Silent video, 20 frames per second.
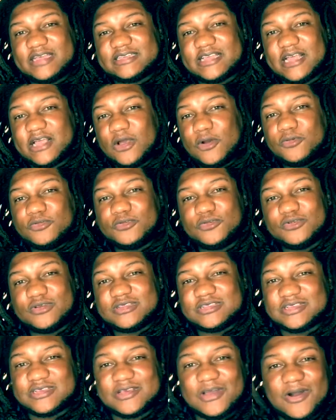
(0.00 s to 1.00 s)
I go through the
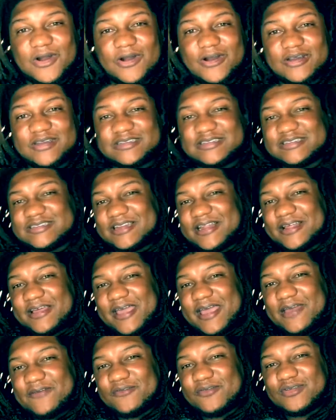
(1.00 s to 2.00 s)
cigars that I
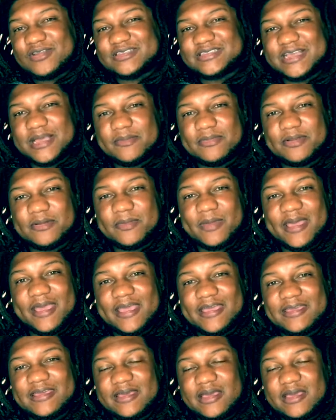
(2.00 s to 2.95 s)
had from the sampler pack.